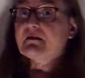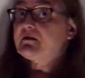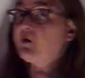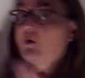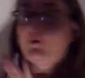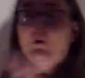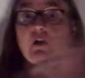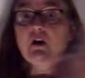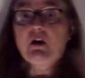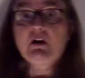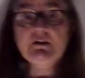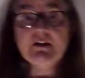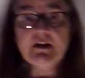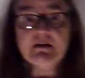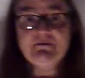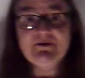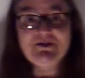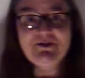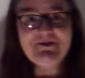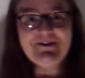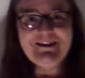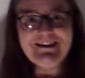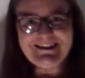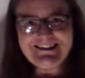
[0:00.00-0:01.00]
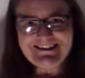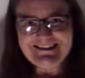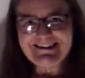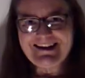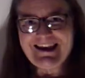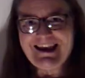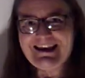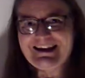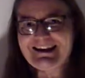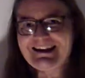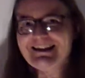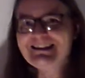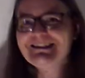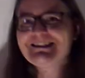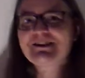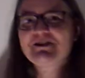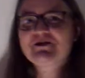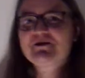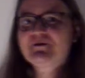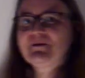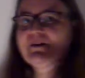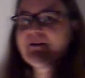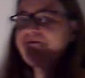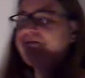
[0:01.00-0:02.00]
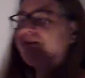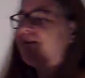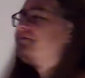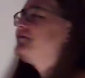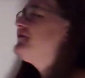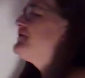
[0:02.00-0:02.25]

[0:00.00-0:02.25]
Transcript: So all I'm doing is taking the derivative